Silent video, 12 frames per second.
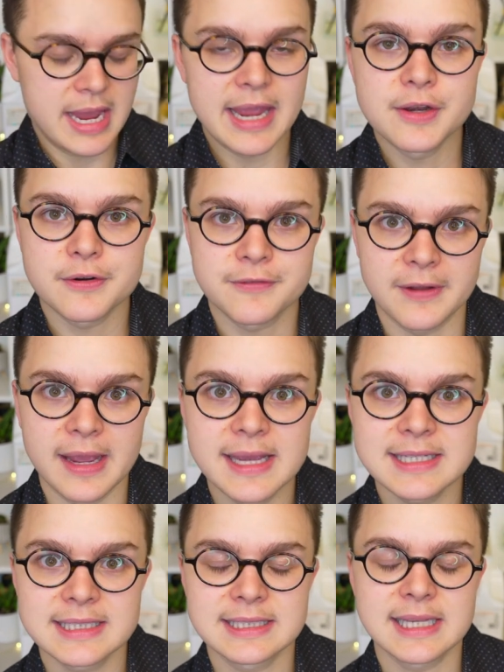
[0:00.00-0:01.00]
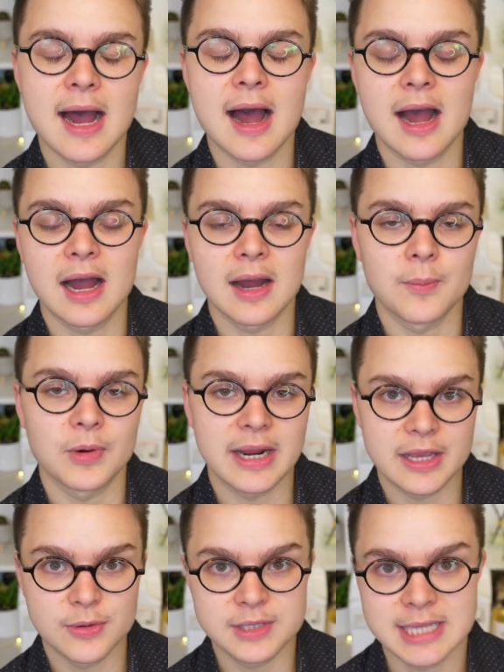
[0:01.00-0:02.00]
in your face um, when
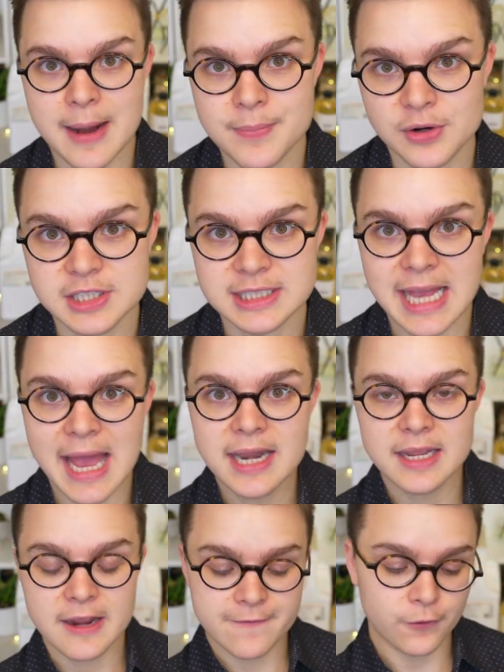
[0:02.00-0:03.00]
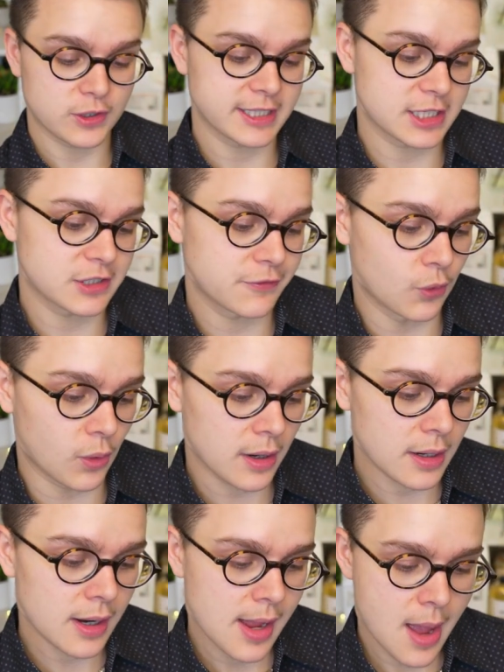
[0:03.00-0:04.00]
I use 10% in
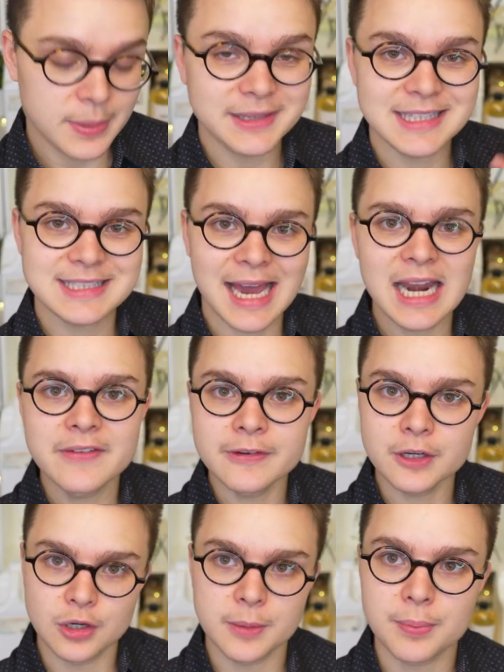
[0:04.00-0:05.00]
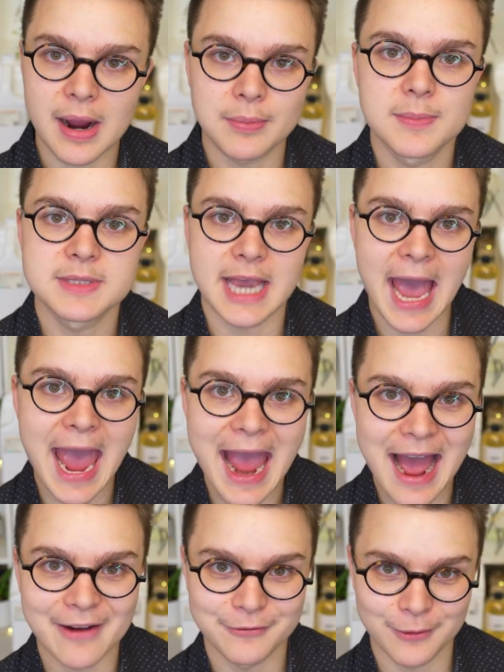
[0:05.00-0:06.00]
464, but that's kind of a good problem to
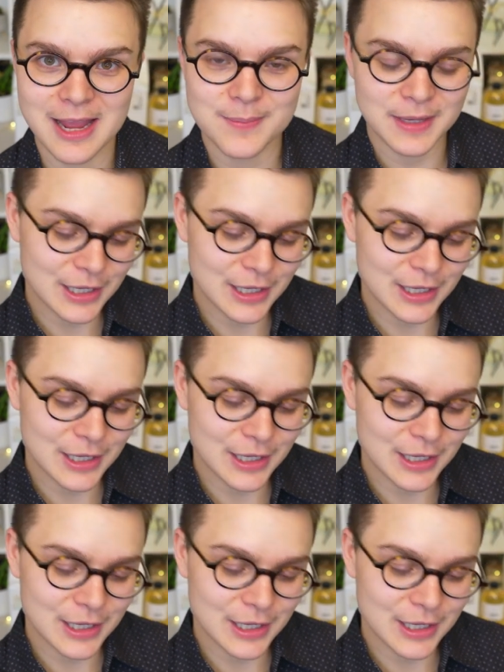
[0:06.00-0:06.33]
have, right?